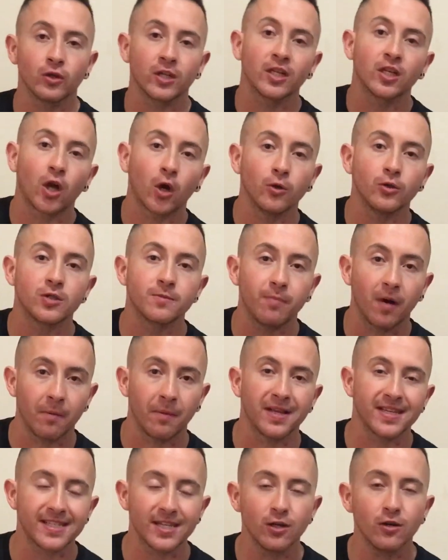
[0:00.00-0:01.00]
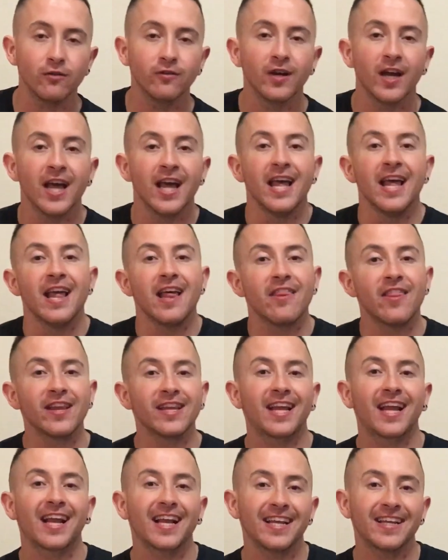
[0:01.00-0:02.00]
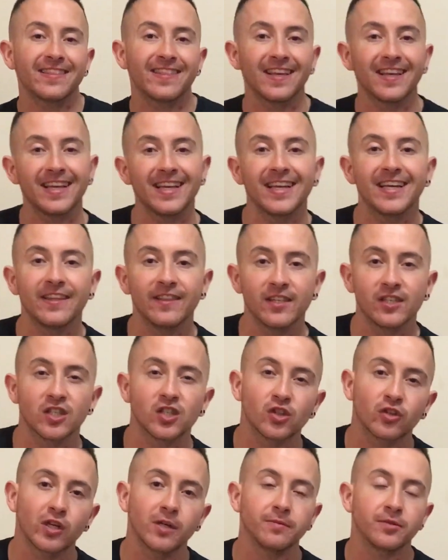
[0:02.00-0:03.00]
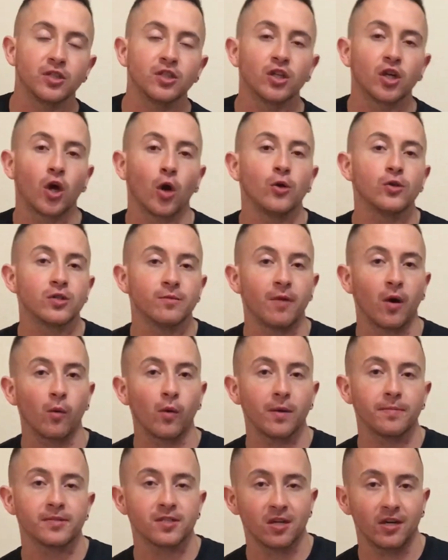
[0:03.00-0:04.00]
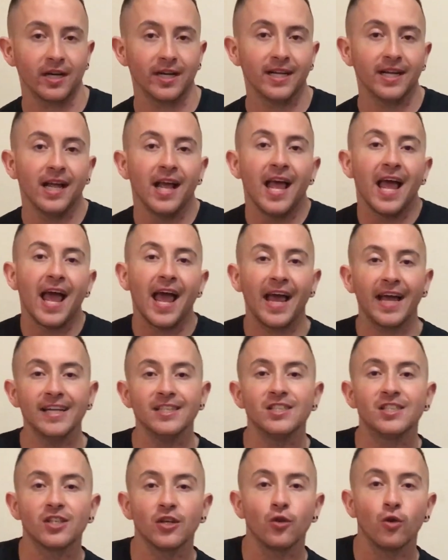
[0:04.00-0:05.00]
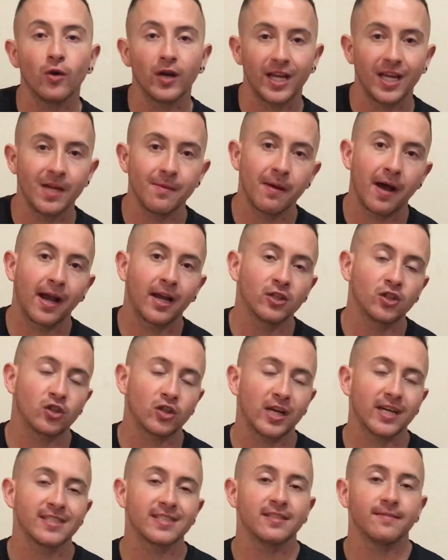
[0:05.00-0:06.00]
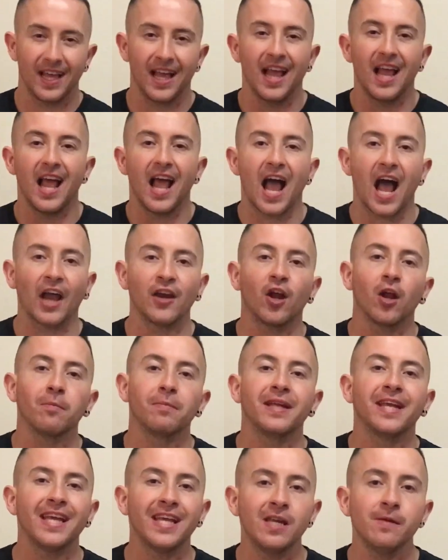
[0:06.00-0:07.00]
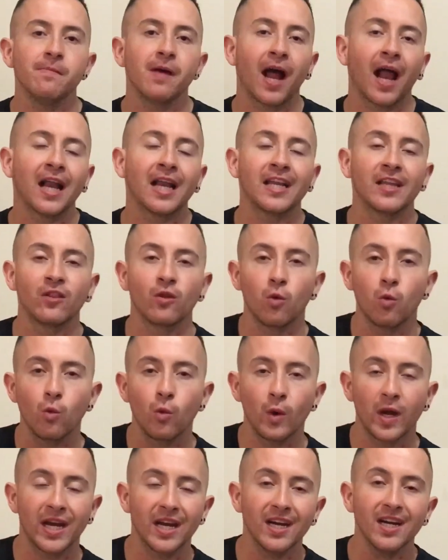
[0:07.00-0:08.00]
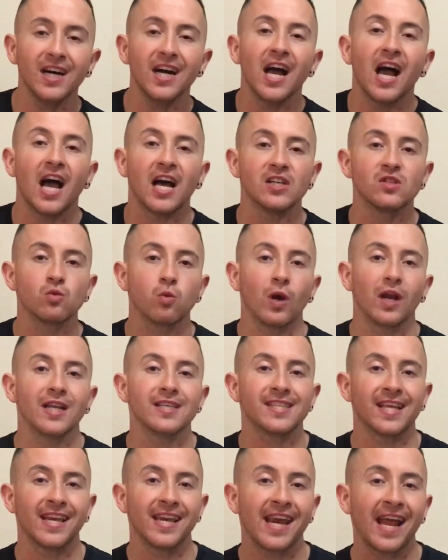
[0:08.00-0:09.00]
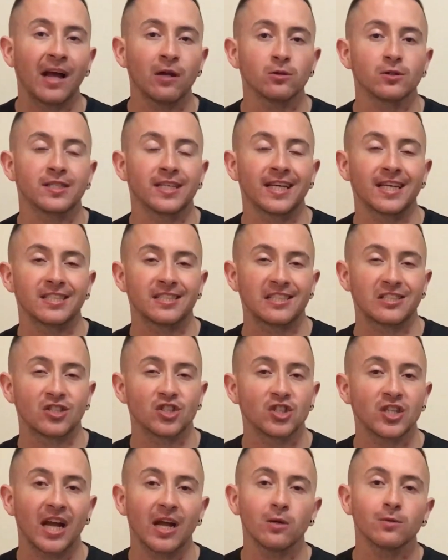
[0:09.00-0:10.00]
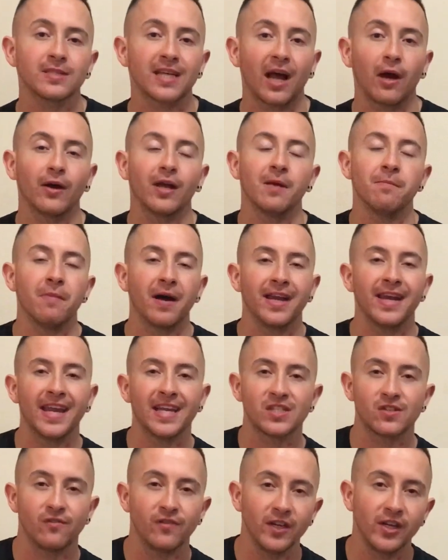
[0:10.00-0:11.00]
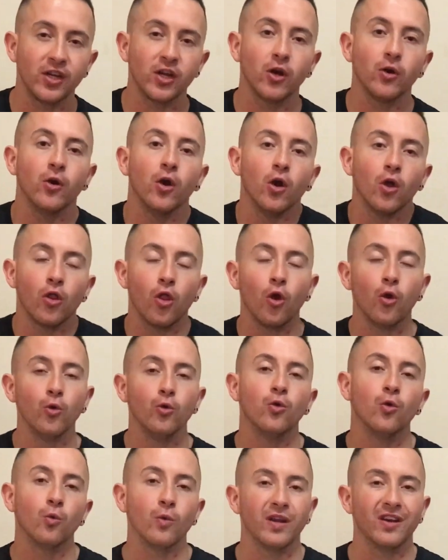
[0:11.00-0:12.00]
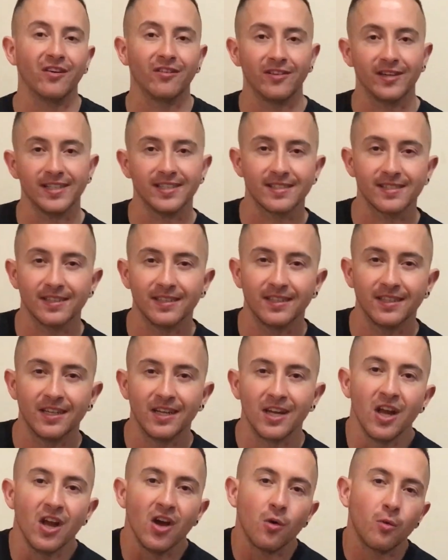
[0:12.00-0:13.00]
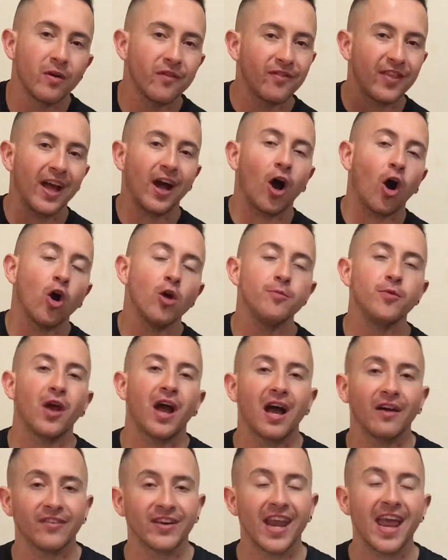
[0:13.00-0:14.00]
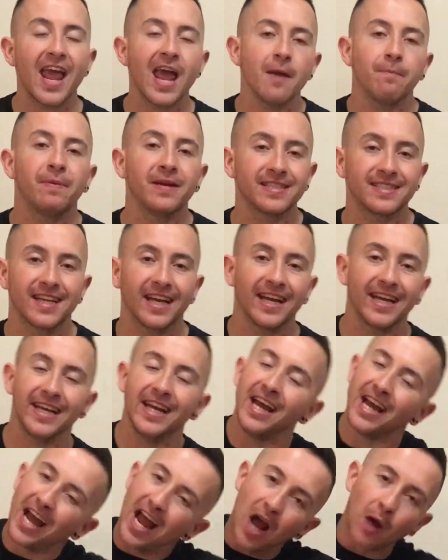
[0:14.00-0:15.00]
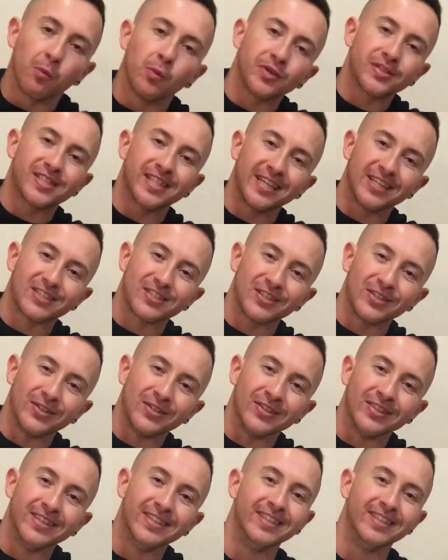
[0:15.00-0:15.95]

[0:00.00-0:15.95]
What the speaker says: and coached by myself, then click the link in the description to go to my website, enter your email address, and I'll be emailing the winner as well as announcing as a shout out in my next video who the winner is. With that, I hope you have an epic day and we'll see you soon.